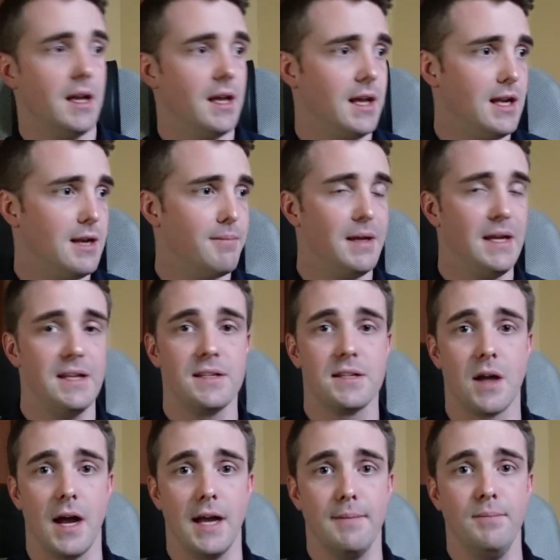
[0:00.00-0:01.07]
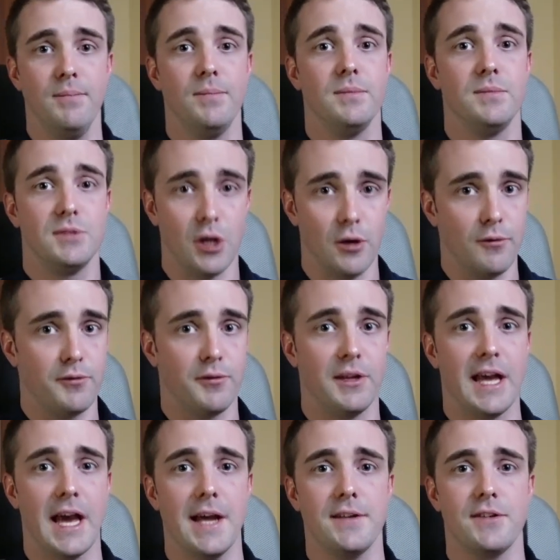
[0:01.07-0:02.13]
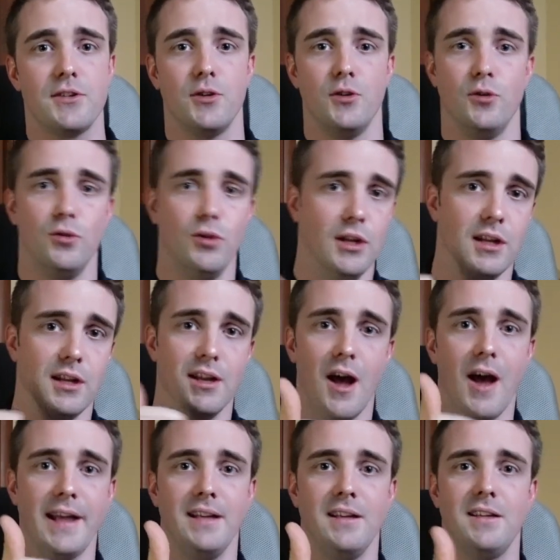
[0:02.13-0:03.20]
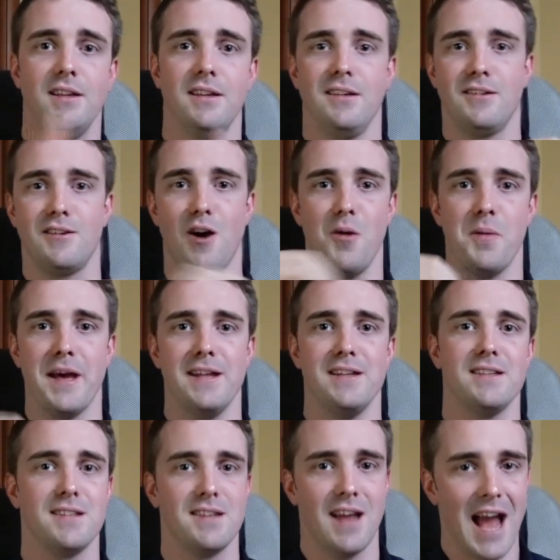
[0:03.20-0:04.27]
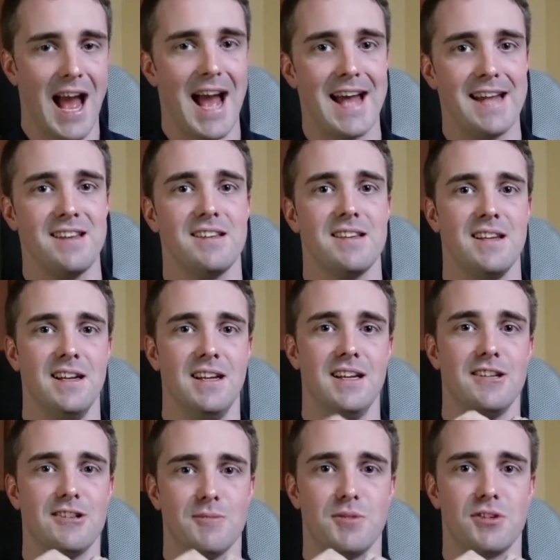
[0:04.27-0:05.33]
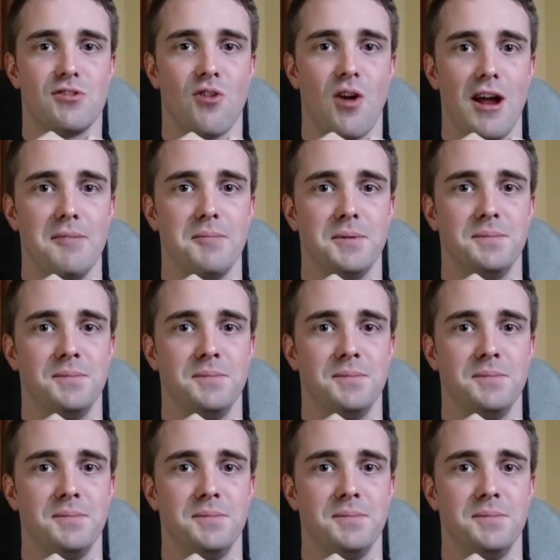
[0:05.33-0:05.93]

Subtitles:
In the meantime, don't forget to like, comment, and subscribe.